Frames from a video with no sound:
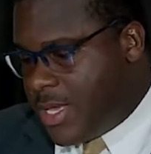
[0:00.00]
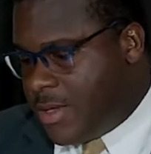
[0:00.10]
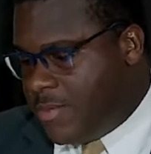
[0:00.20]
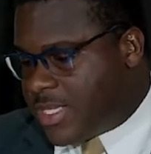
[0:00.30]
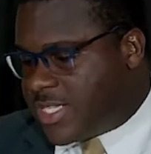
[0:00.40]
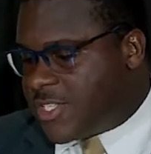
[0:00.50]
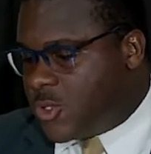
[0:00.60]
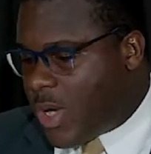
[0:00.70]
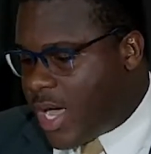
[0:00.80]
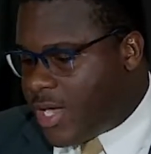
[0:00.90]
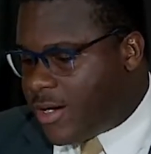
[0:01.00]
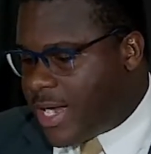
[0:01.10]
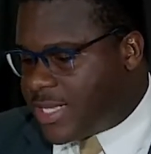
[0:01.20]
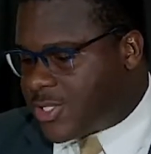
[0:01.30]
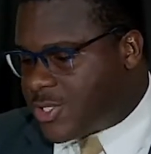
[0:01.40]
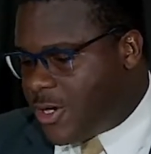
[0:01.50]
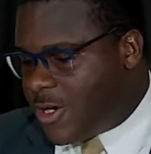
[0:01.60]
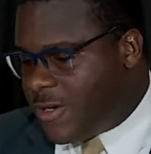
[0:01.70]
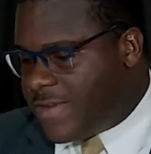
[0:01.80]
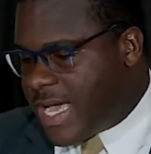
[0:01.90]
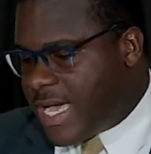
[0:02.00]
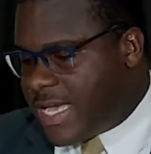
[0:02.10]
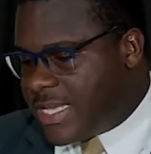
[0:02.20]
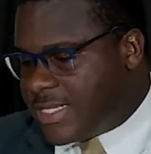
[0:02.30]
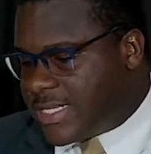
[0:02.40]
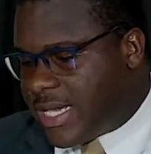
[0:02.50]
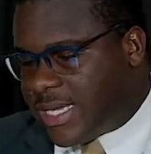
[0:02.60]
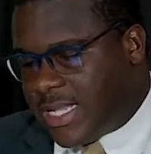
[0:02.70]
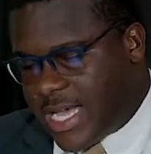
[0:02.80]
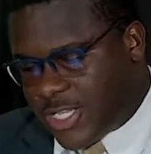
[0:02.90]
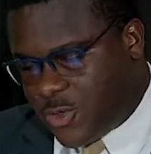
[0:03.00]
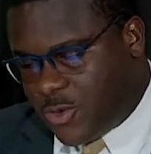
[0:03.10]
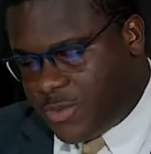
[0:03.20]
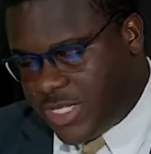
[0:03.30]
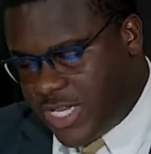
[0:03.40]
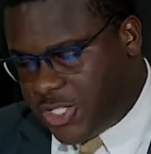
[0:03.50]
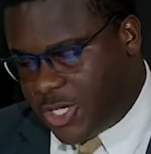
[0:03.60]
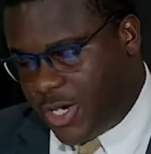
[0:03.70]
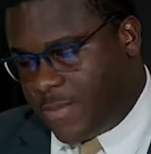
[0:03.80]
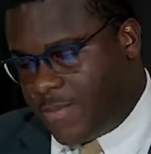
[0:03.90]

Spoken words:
Mrs. Dwyer has served as a classroom teacher,